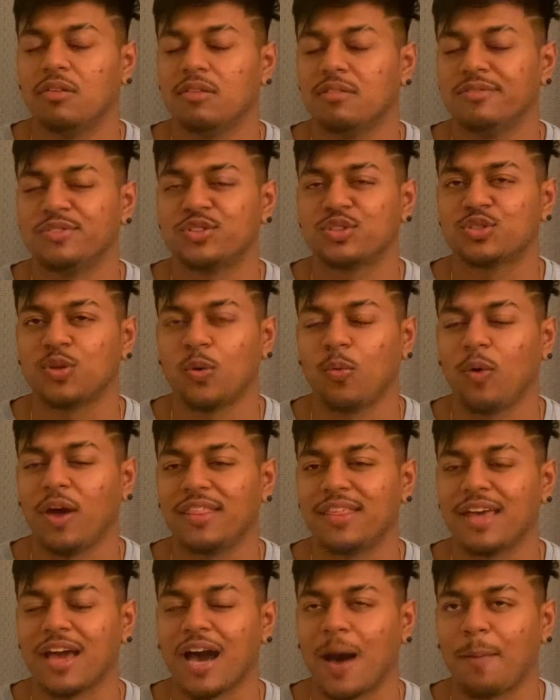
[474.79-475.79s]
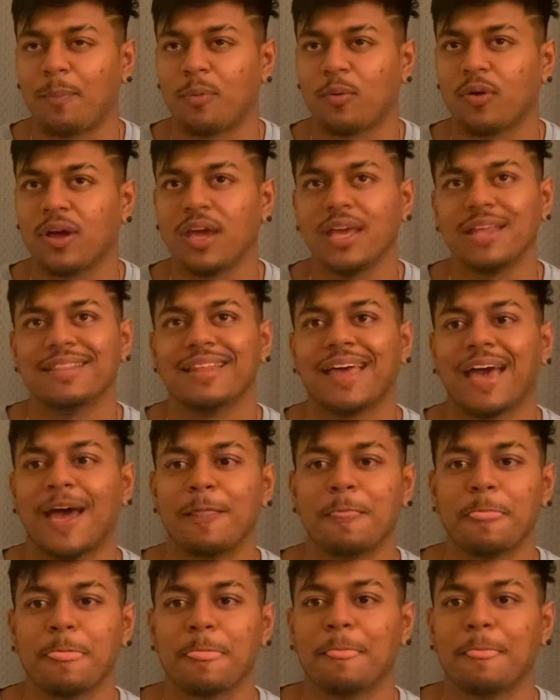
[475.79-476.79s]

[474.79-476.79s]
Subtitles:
just the way they operate, that